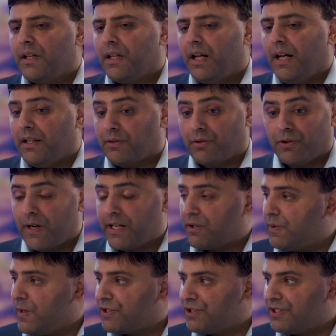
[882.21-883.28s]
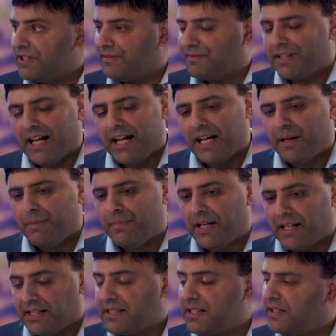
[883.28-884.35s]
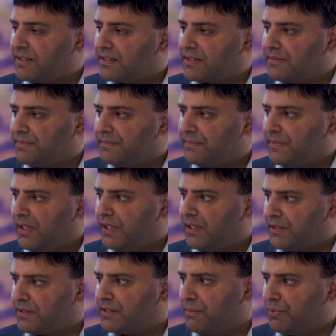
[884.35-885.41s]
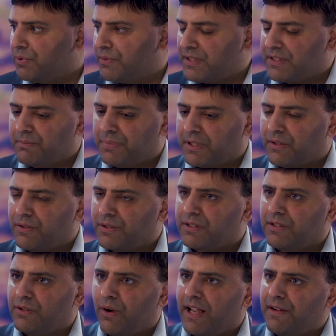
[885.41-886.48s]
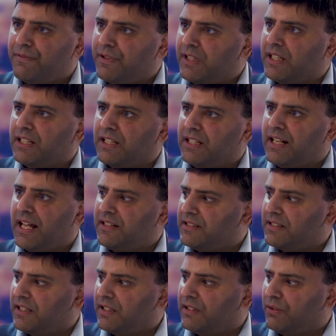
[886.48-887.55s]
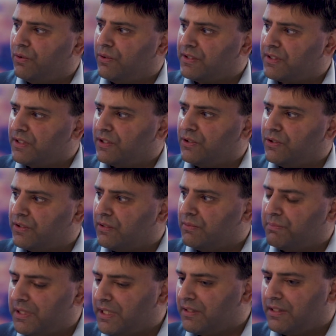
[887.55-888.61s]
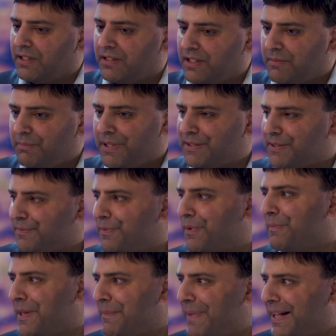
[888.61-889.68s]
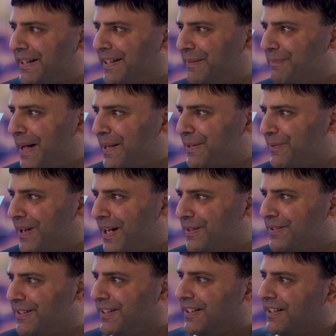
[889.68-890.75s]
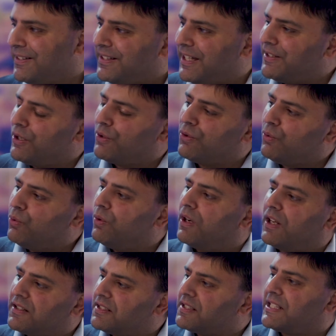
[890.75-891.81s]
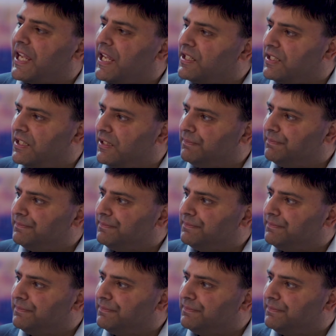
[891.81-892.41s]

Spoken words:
A great question. It does. A simple reason, because not every lender or institution, being a person from the banking background, they don't all understand it.